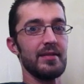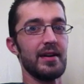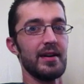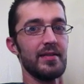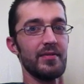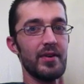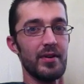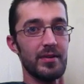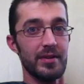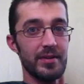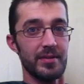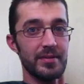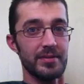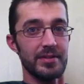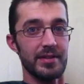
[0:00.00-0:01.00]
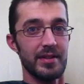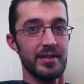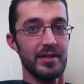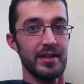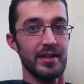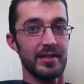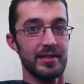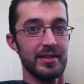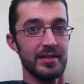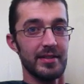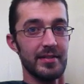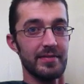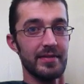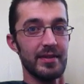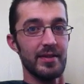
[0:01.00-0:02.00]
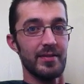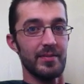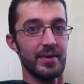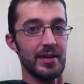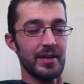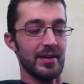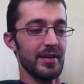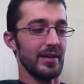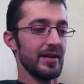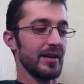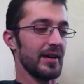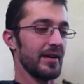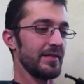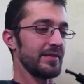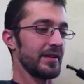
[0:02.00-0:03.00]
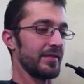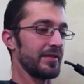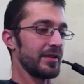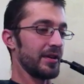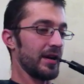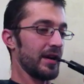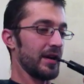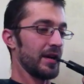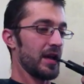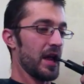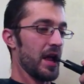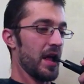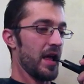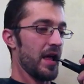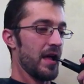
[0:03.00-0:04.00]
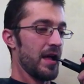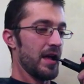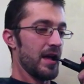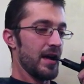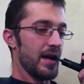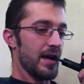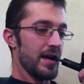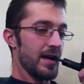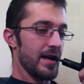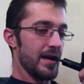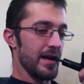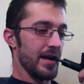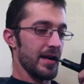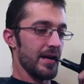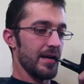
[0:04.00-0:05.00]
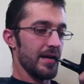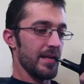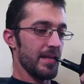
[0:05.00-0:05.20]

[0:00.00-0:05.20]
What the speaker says: out of all those that I could have. One I've never tried. And I